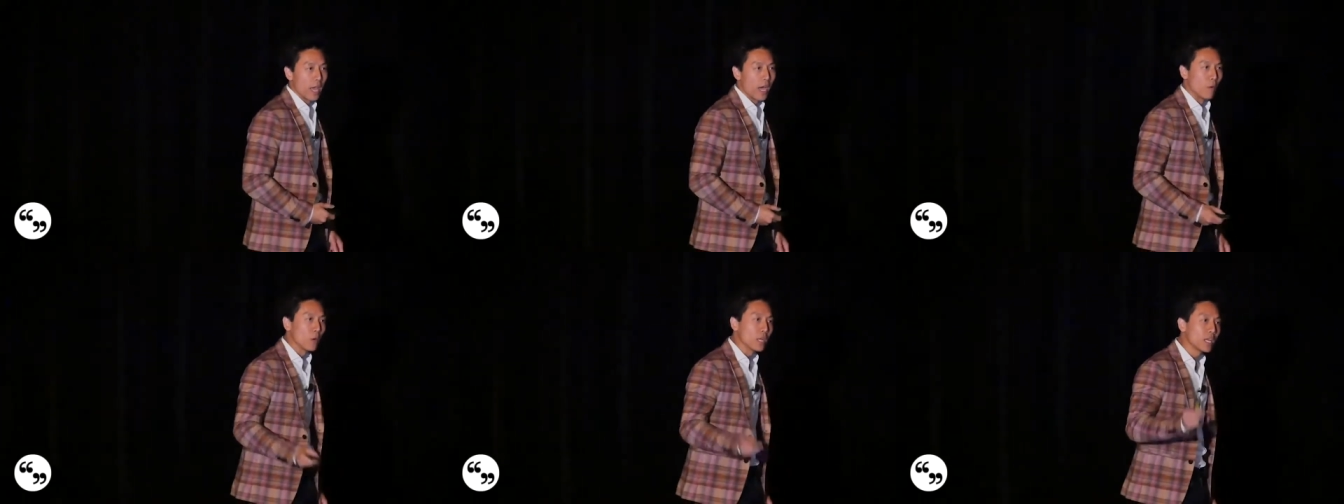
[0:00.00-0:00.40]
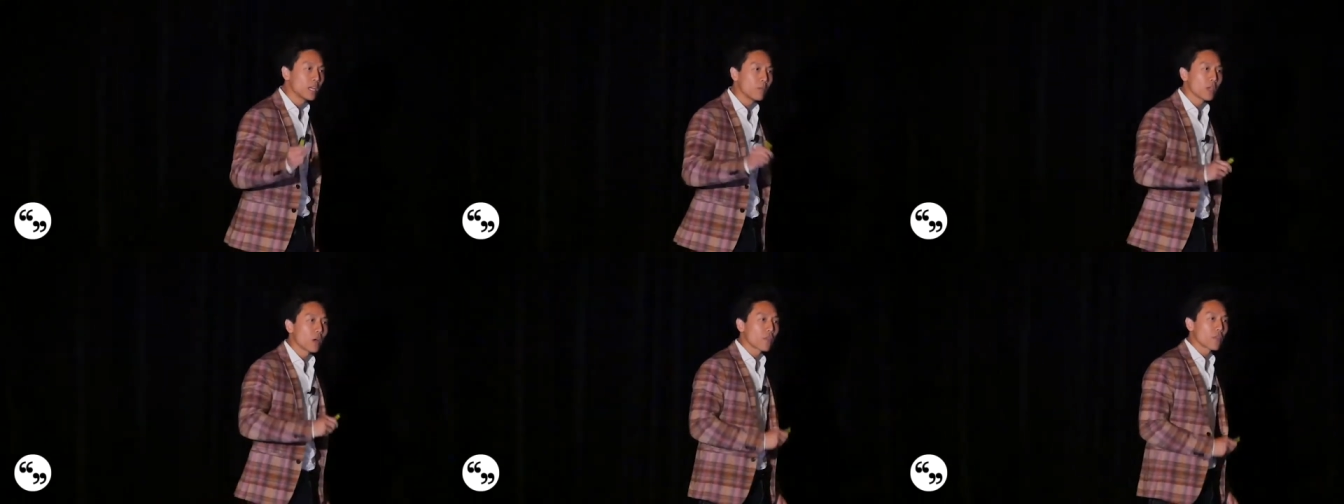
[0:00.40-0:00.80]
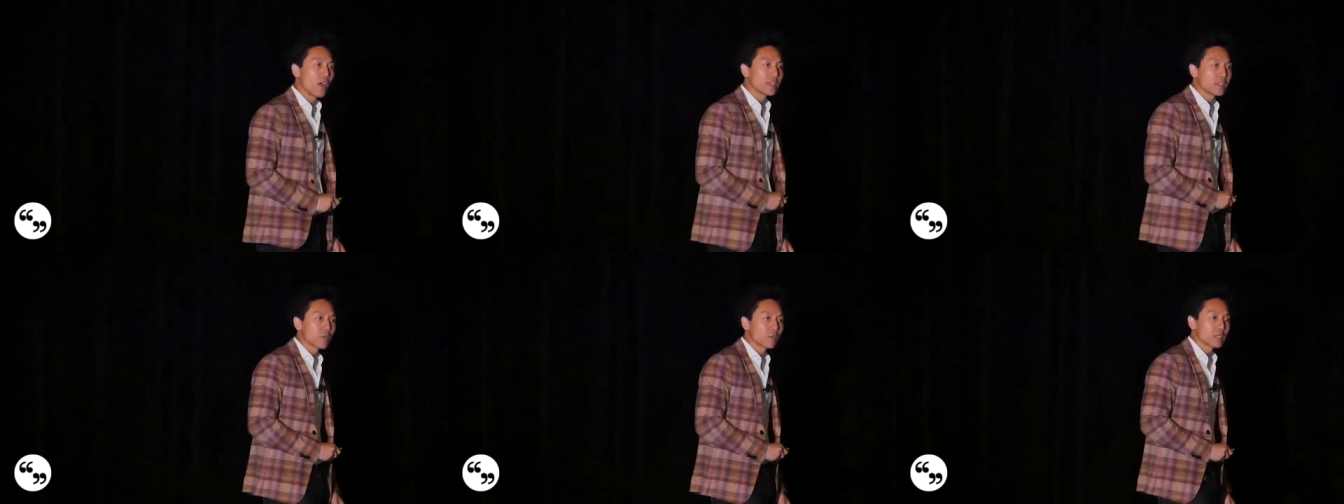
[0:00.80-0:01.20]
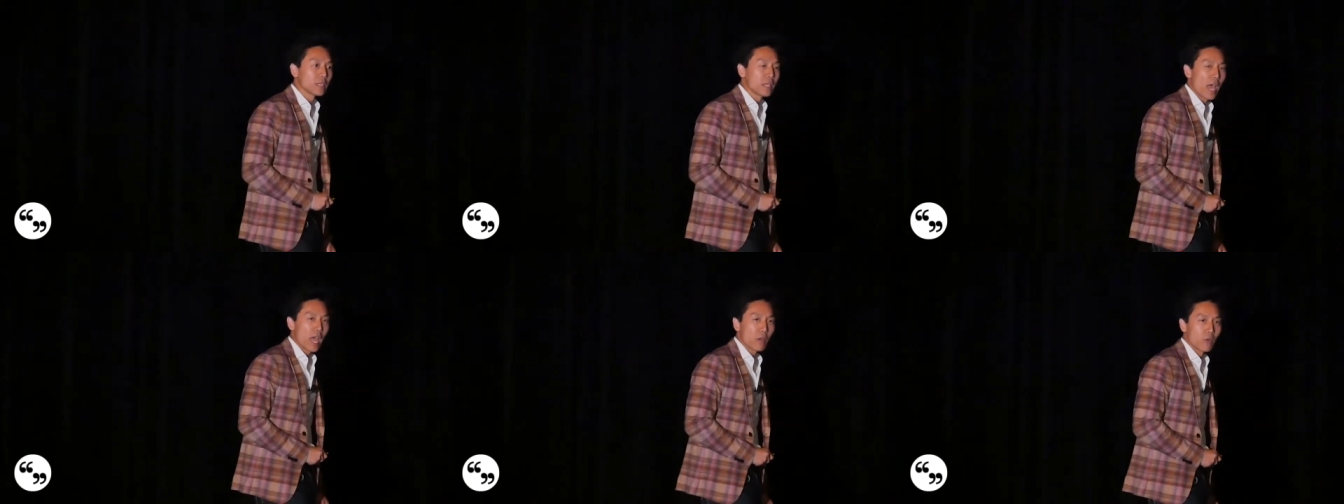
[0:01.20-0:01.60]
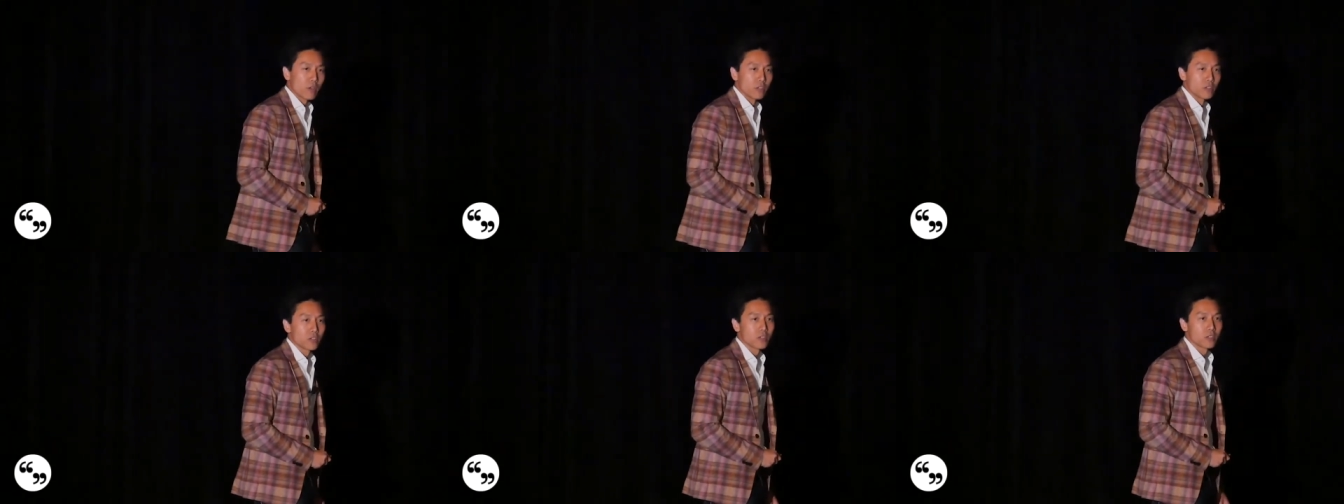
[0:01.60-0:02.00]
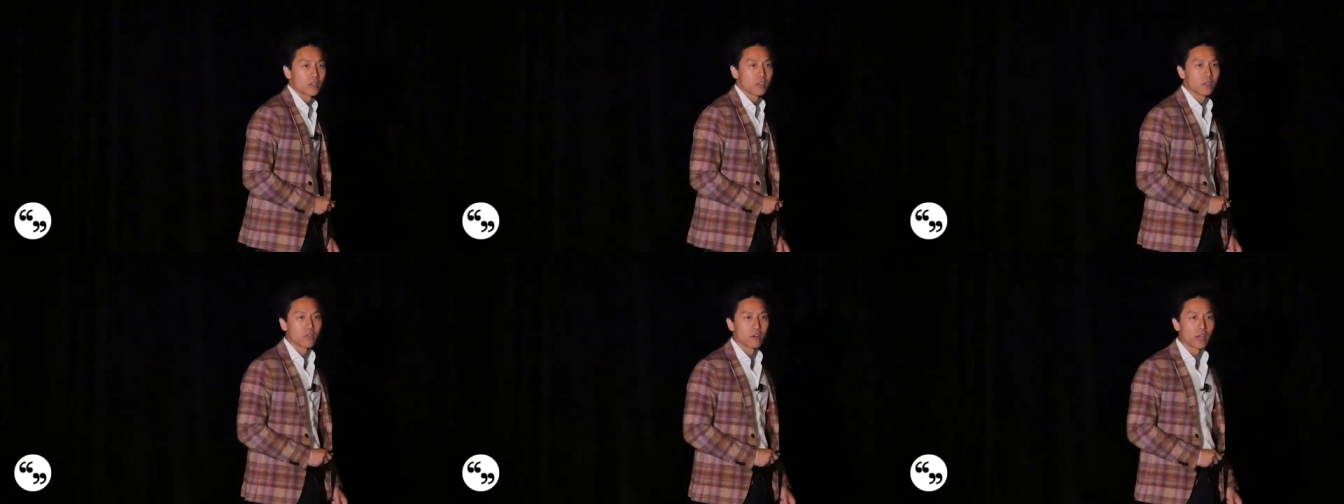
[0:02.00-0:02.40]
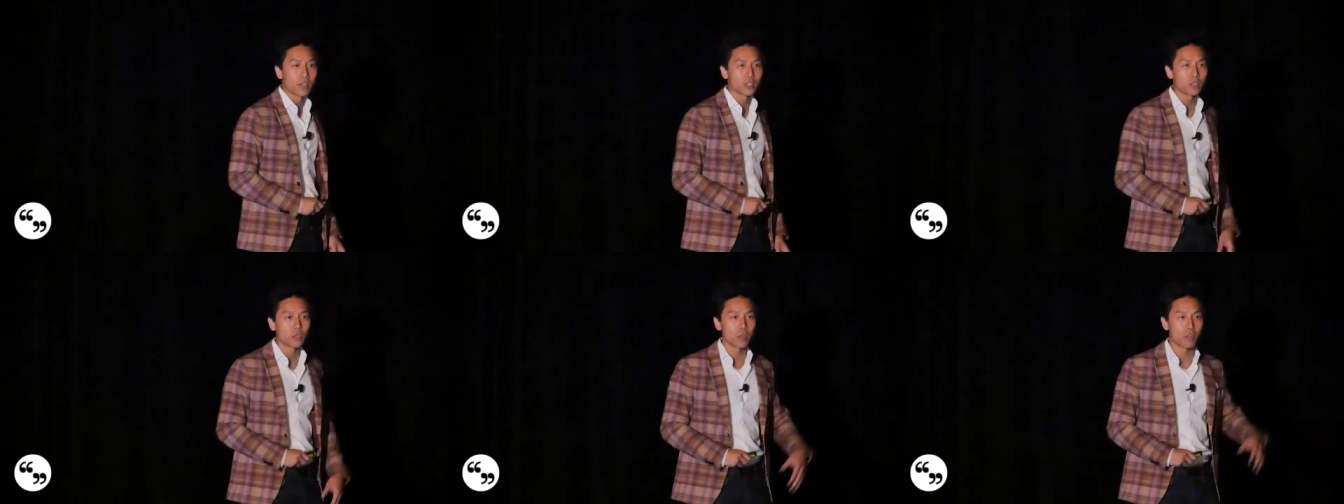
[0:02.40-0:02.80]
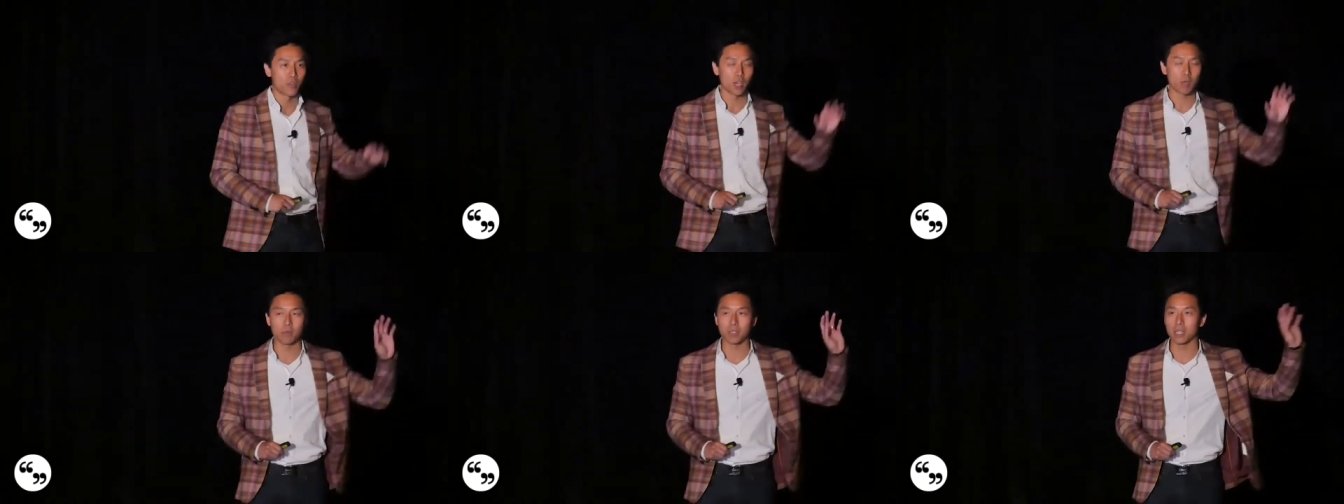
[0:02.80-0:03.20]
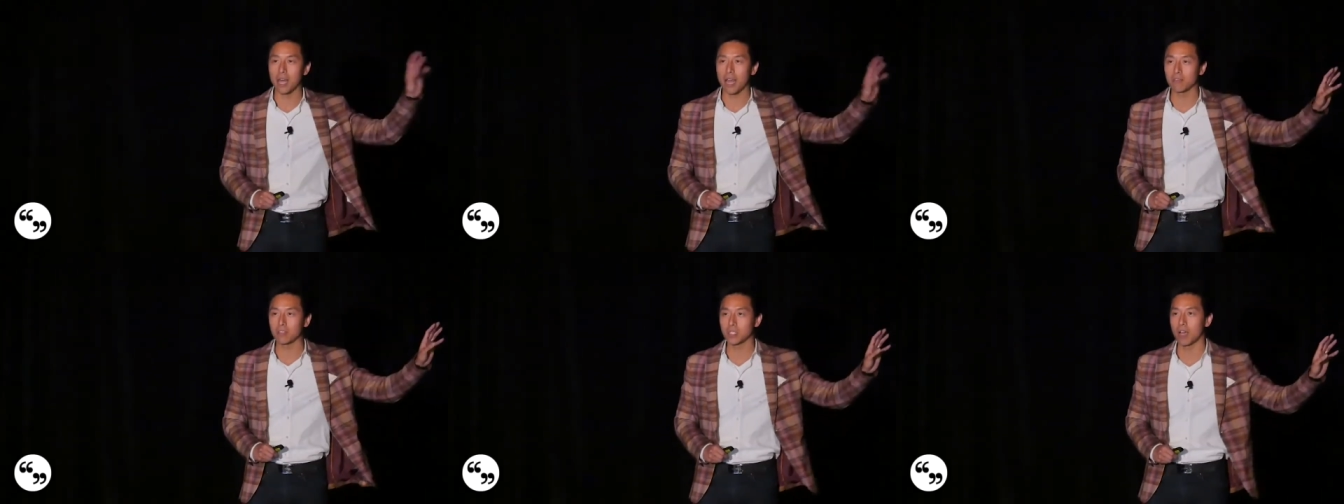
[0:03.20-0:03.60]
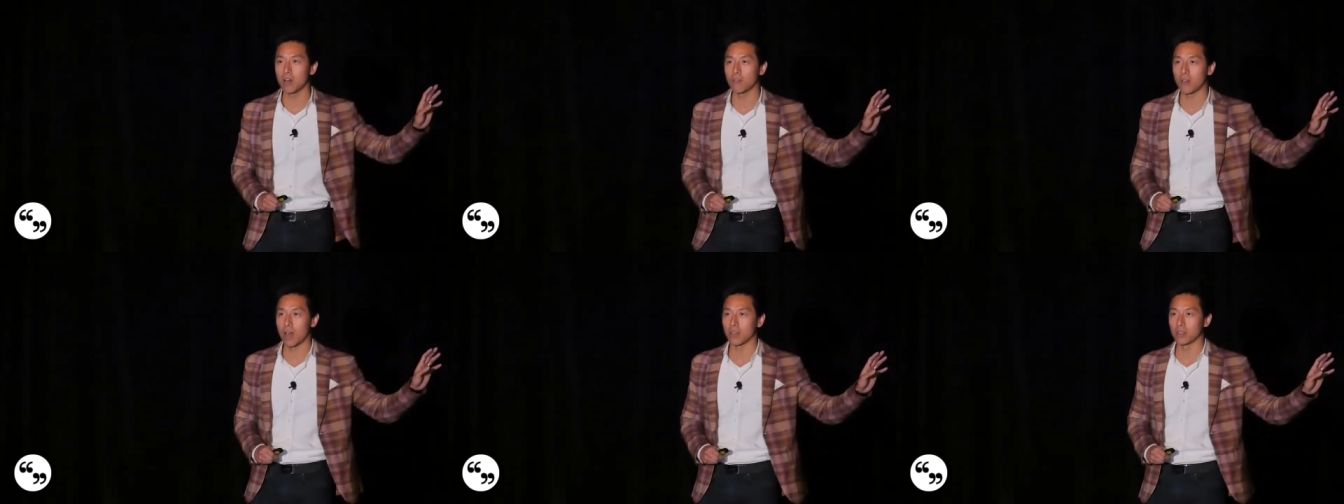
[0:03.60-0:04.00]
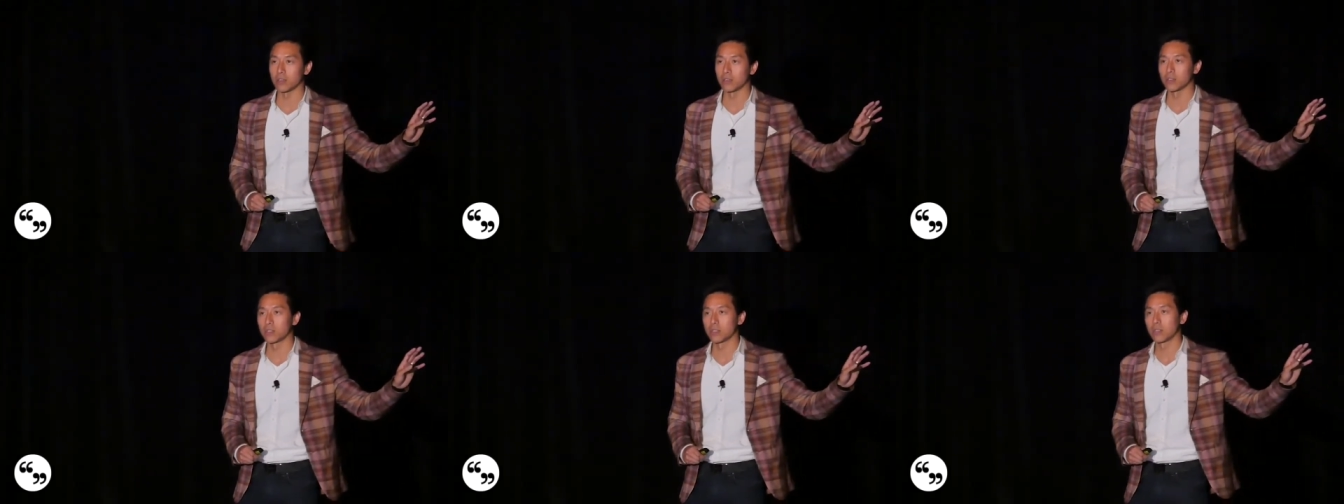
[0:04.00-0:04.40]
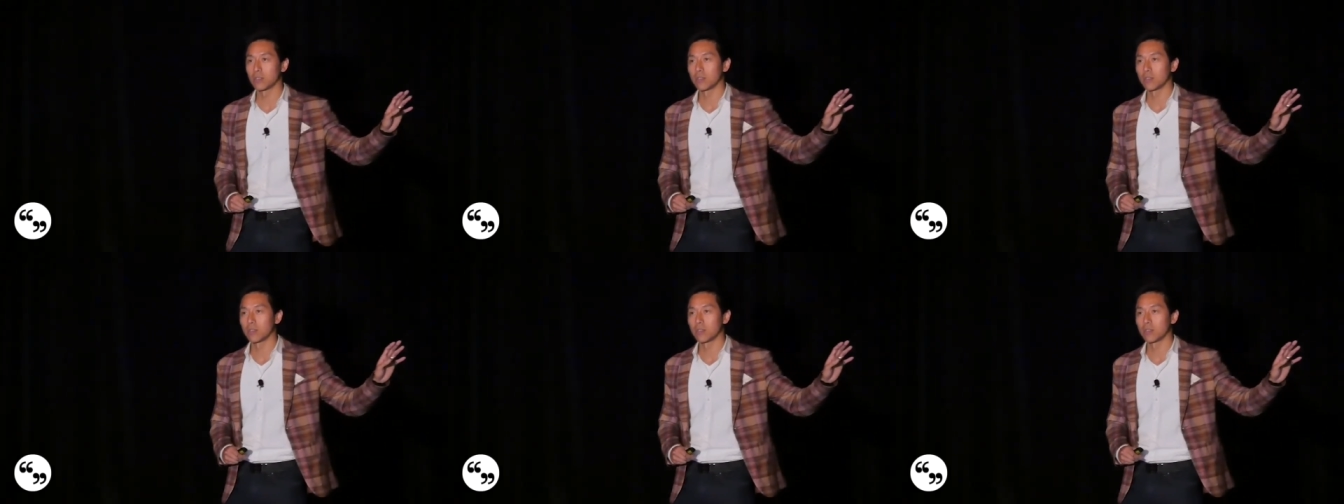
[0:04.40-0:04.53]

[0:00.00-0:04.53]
And we need to be authentic with the language, right? So you think about the lifestyle values.